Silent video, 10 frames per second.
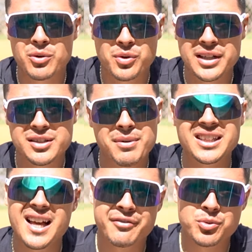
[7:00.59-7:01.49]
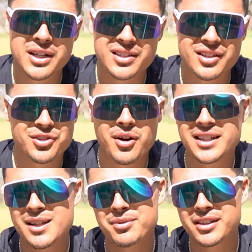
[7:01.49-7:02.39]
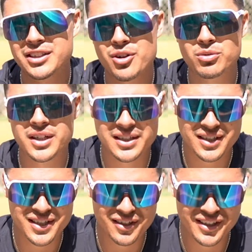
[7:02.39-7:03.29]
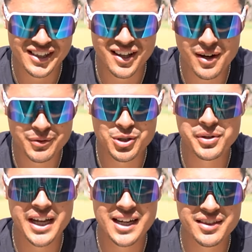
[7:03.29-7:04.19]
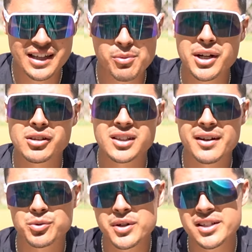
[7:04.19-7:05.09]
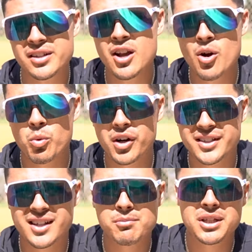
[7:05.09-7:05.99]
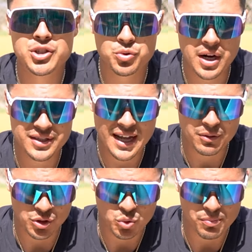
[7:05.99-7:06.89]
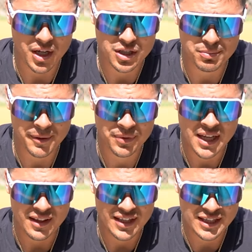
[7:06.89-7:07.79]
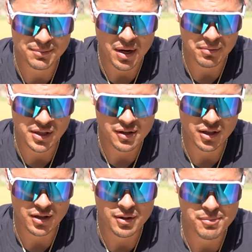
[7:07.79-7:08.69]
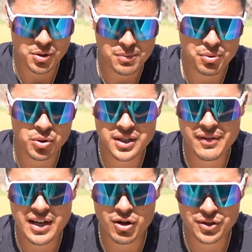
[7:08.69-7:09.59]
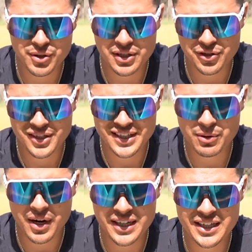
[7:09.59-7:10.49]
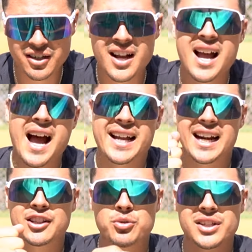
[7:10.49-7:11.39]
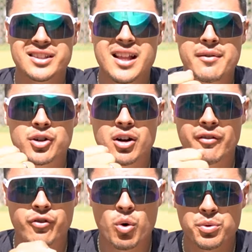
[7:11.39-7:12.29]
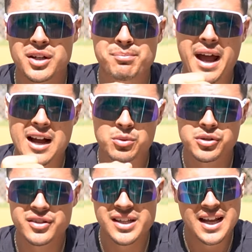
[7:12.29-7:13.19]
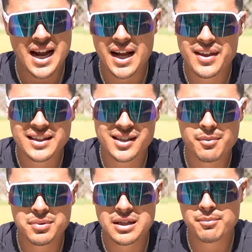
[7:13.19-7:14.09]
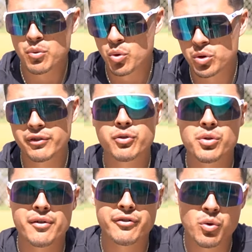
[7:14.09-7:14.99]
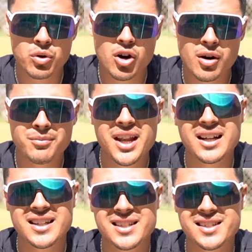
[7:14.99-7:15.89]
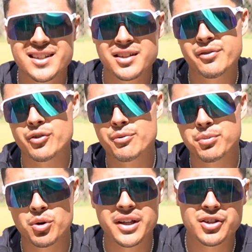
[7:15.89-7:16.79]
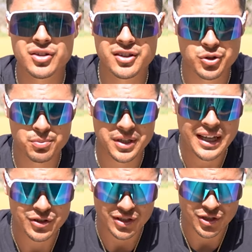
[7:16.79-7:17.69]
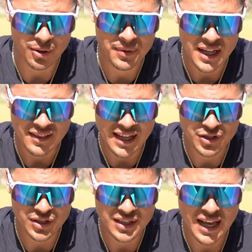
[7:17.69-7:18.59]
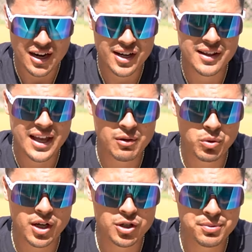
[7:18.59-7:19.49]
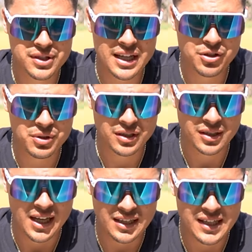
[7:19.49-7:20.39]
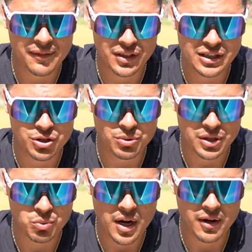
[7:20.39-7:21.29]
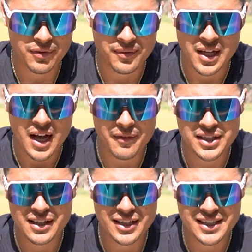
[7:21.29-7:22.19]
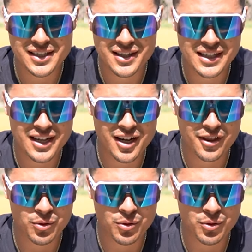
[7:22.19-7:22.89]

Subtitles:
my left wrist, so I typically don't necessarily love doing anything on my left wrist where it's gonna be stressed out too much. But this is probably the most important. And then also, as you can see right here, I kind of do this lever forward and backwards, and that's gonna be more for the forearm, not necessarily for the pronation and supination. So that's just an area that 100% you can definitely do as well. And obviously this is the